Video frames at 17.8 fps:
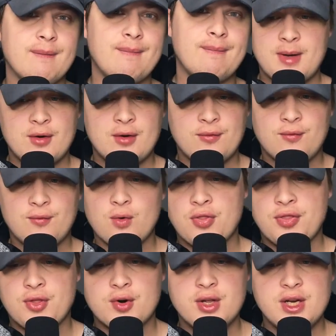about a,
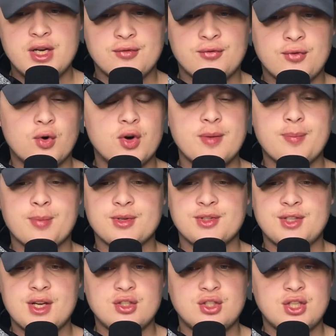a 30 to
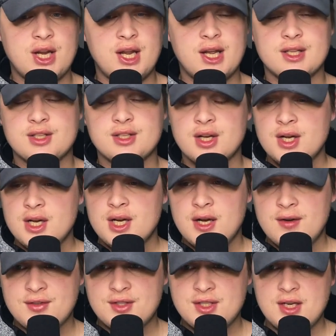40% chance
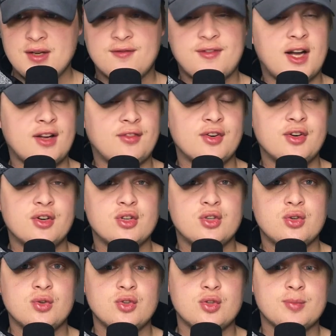of seeing
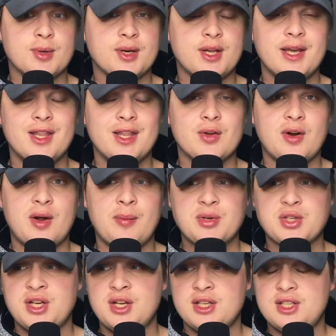500 joules per kilogram,
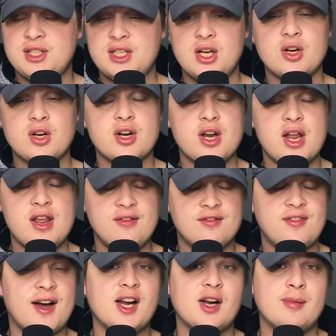which in a shear
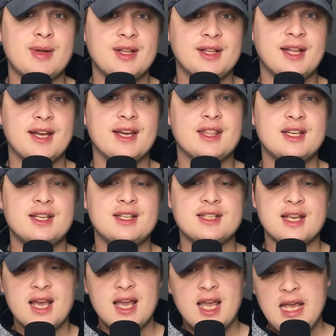environment like
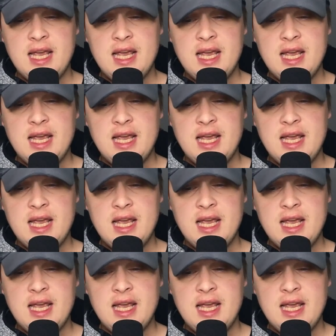this